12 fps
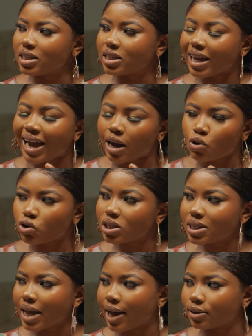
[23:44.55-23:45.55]
they cannot
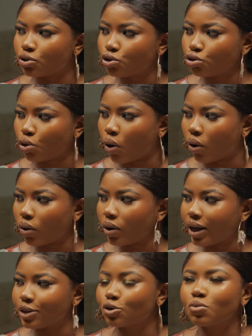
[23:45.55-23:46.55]
stand strong.
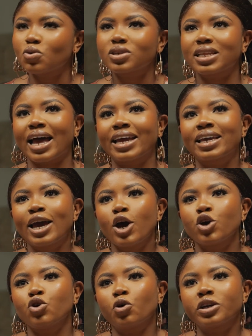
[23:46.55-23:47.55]
It's almost like
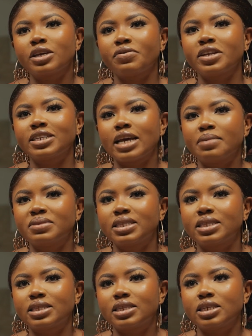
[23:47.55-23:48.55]
you're giving them
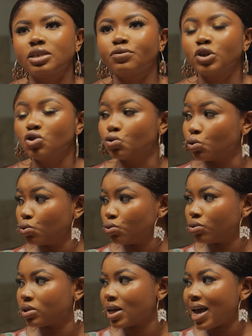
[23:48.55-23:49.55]
TV
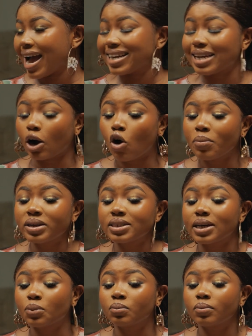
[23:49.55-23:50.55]
rules and they're coming
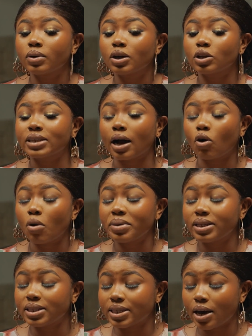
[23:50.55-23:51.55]

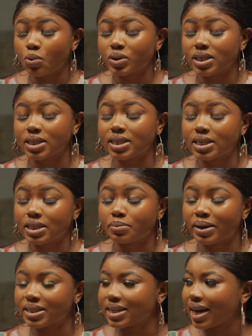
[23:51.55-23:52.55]
there with a skit
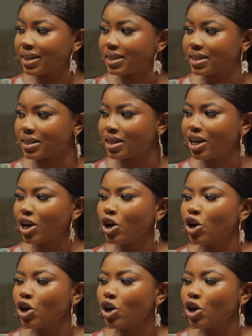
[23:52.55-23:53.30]
mentality.